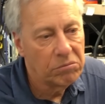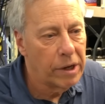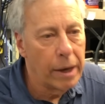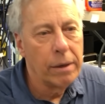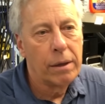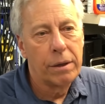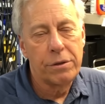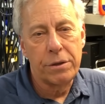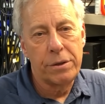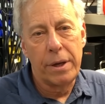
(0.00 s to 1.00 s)
Okay, let's
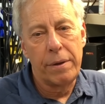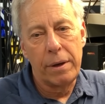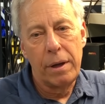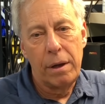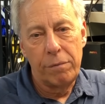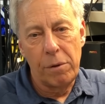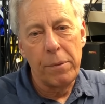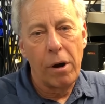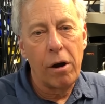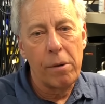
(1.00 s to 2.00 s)
just say that from
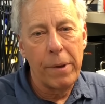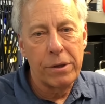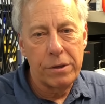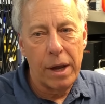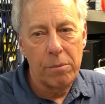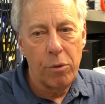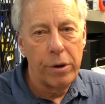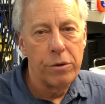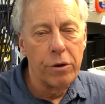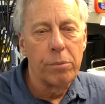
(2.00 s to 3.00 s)
an RMS
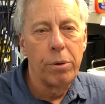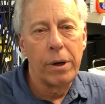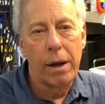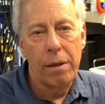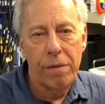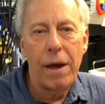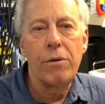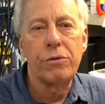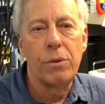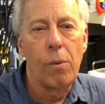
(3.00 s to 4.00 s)
standpoint, you could put out
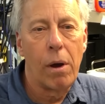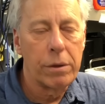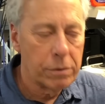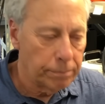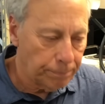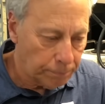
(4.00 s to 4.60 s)
1,000 watts